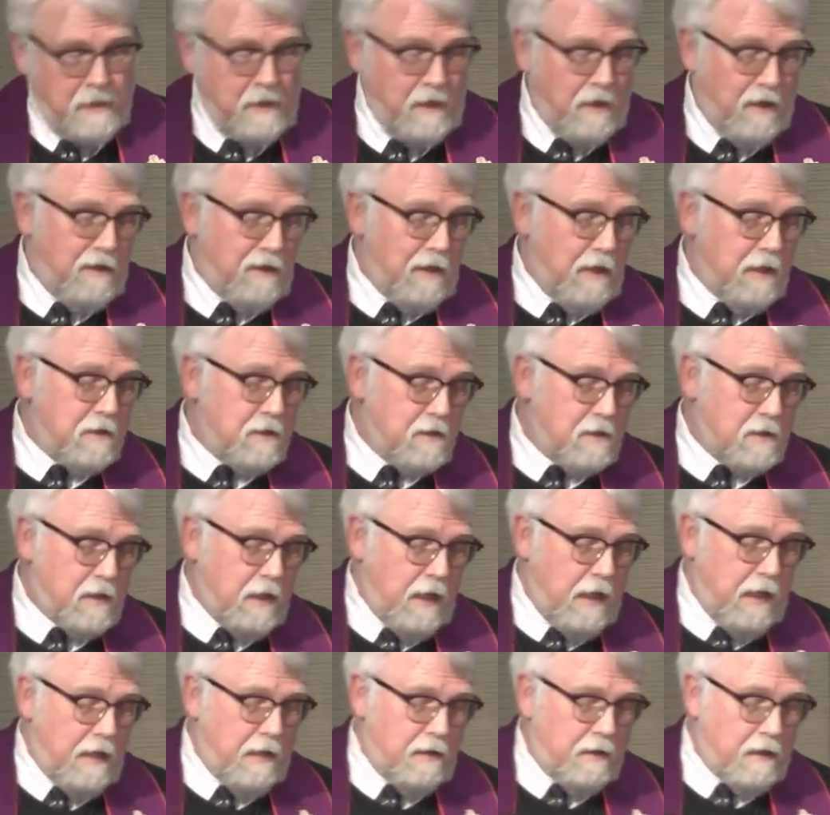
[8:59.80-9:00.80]
Now, I like to
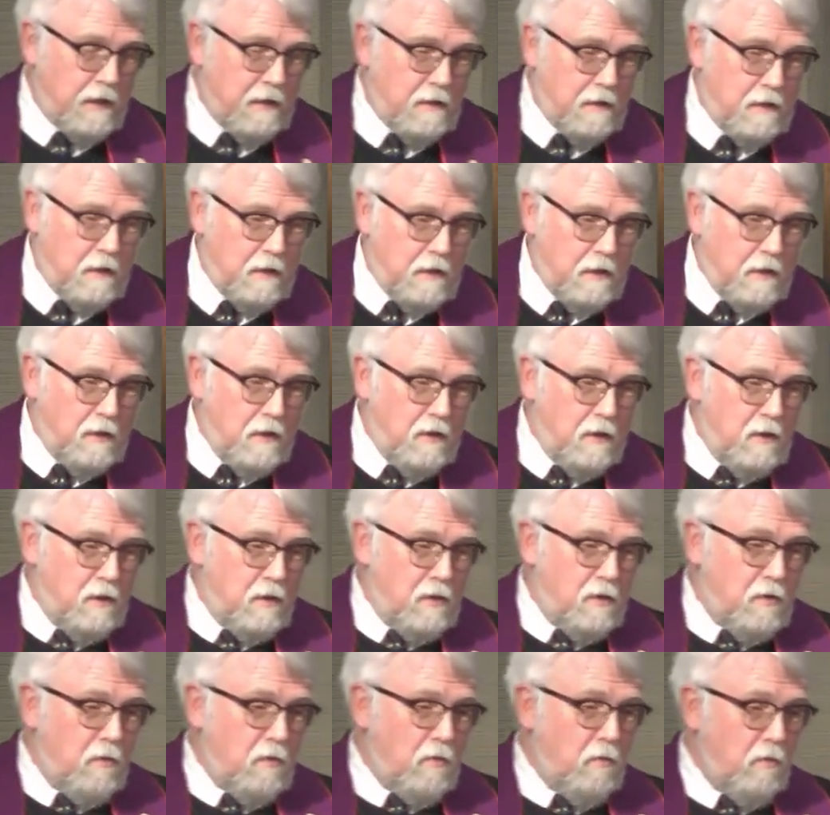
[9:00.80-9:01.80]
say that
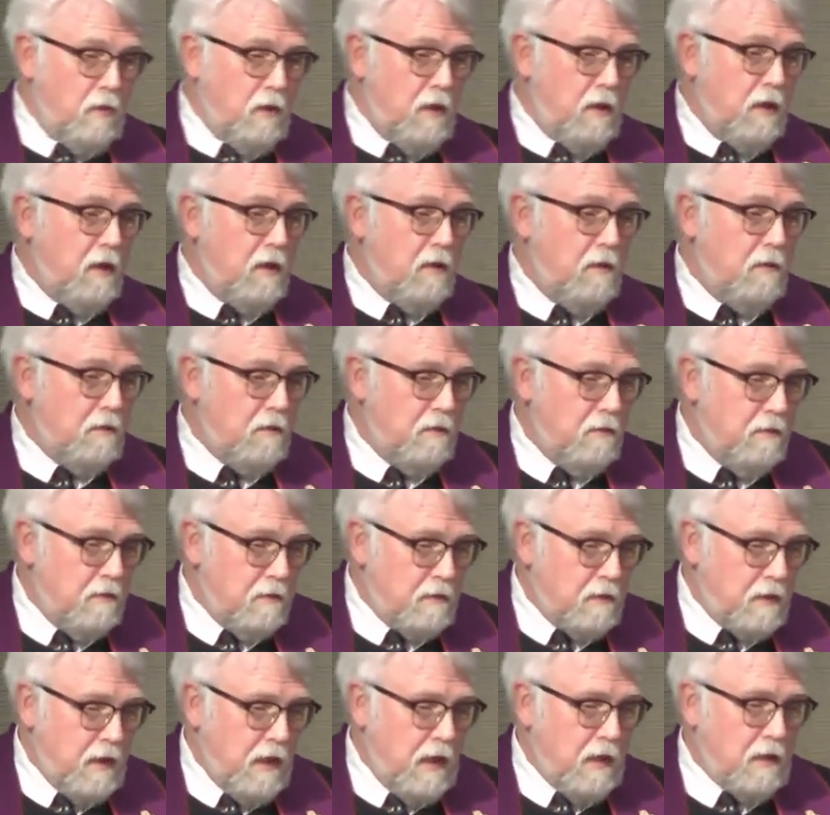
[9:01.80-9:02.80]
when a
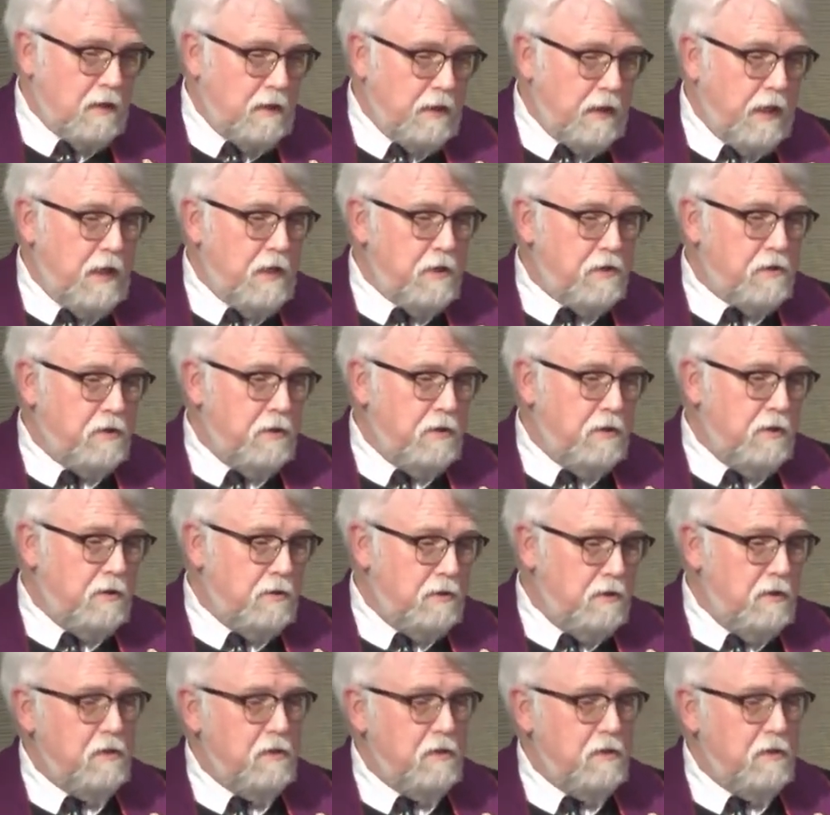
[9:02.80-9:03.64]
congregational